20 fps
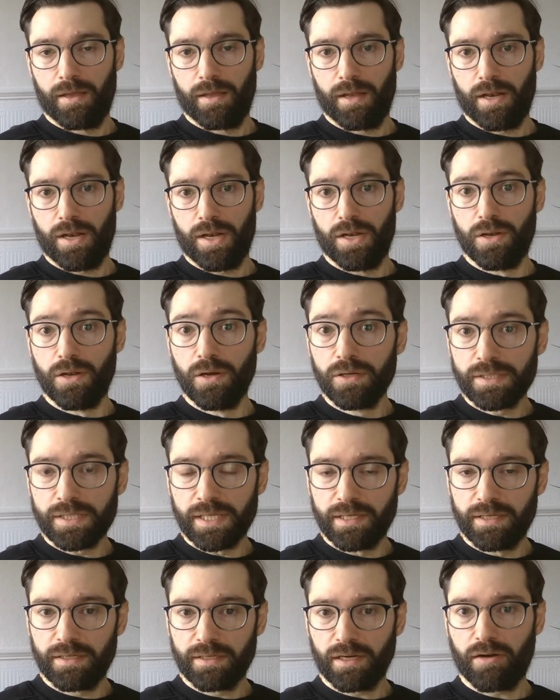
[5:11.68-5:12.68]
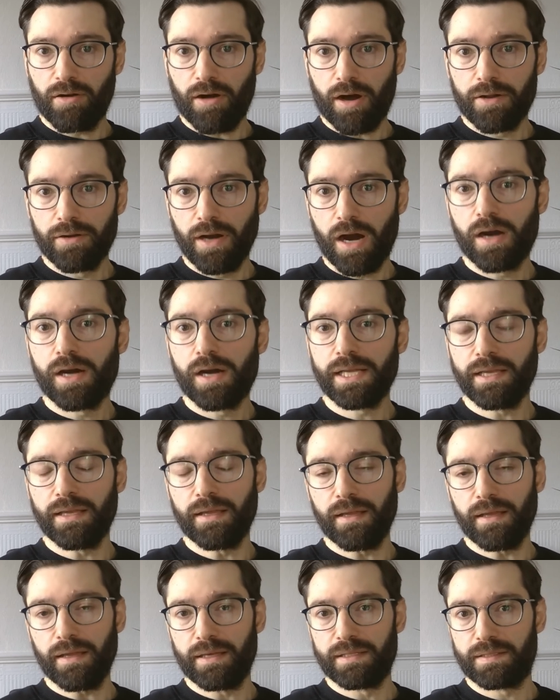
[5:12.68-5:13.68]
losing
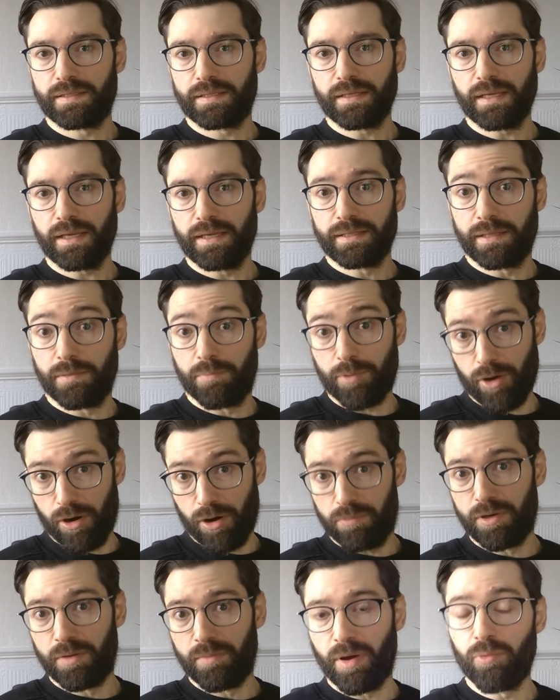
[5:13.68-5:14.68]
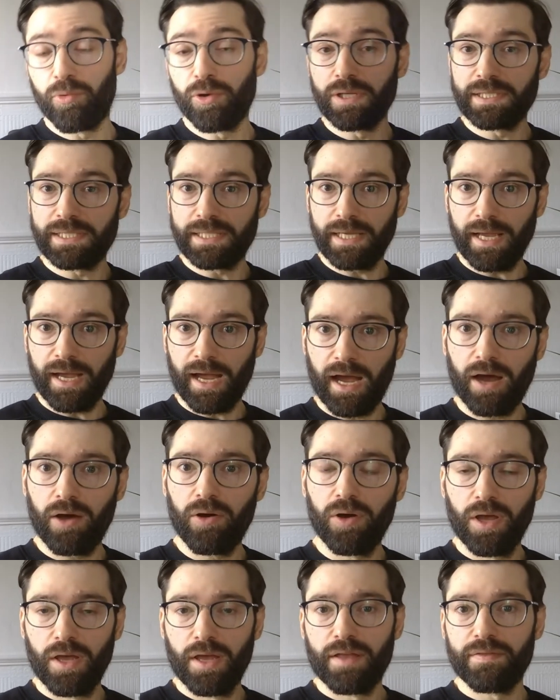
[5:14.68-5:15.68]
granularity is is a problem and we'll see
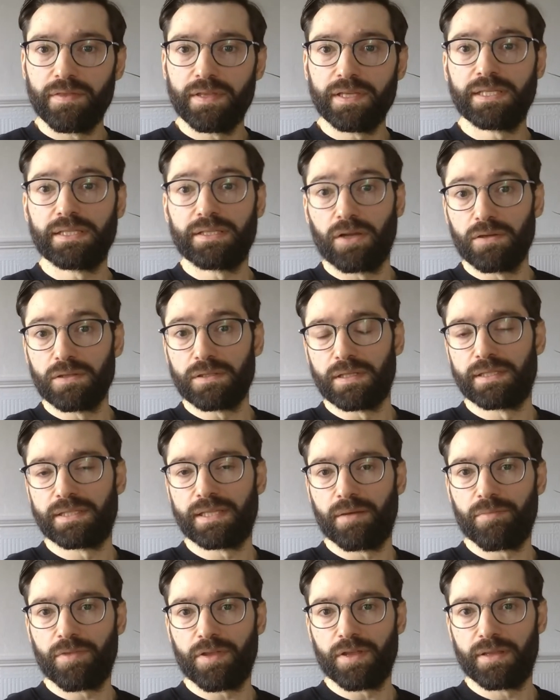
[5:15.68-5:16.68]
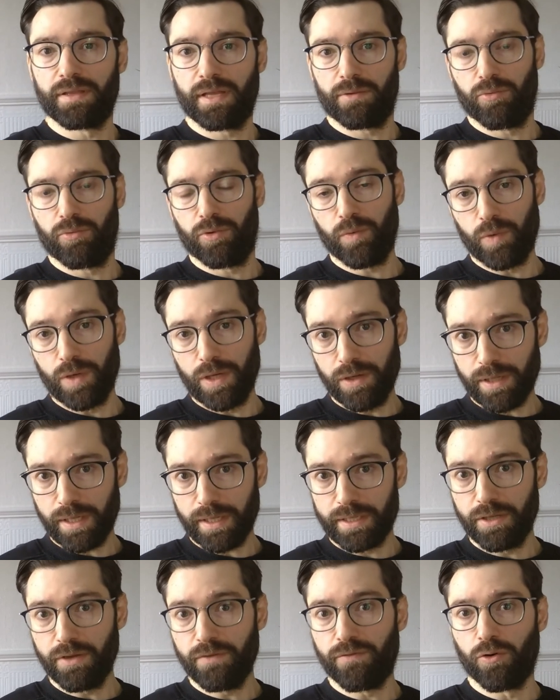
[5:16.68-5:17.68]
how this is also something that when we look
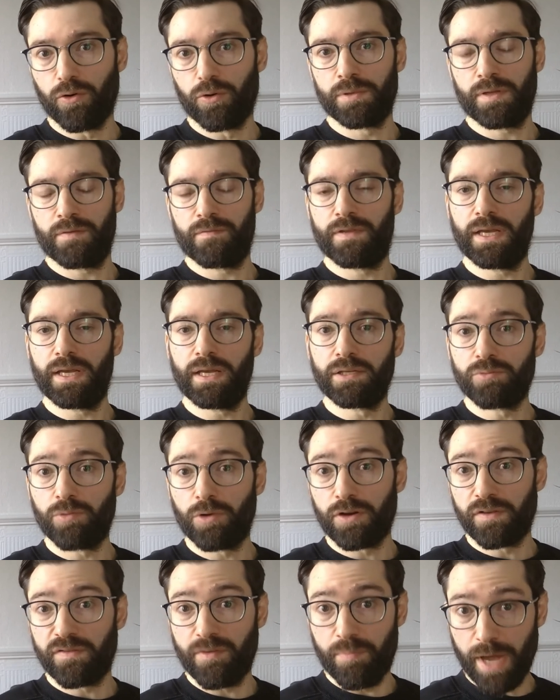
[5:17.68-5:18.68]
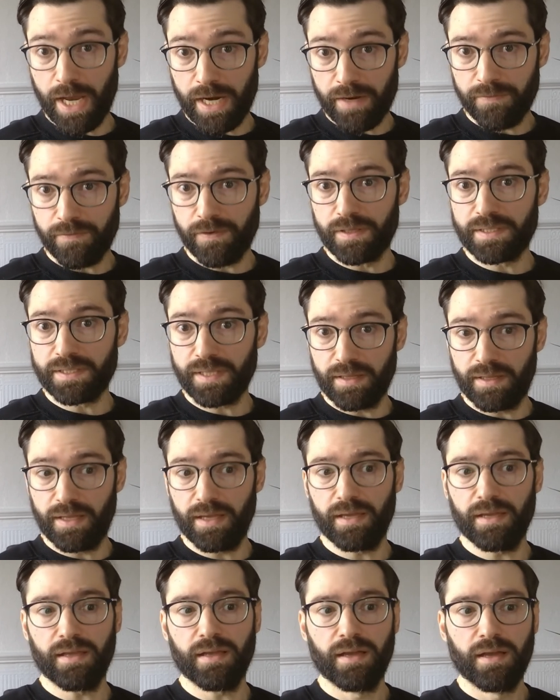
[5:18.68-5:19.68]
at new forms of data is one of the benefits that
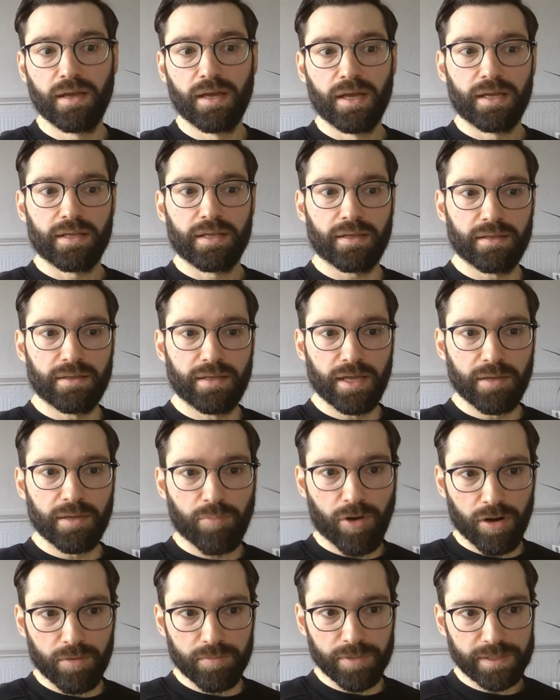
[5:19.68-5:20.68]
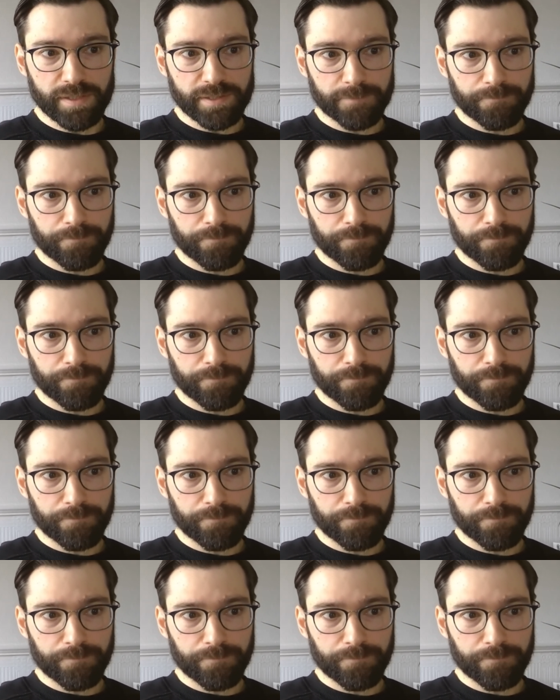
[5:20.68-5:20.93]
they that they promise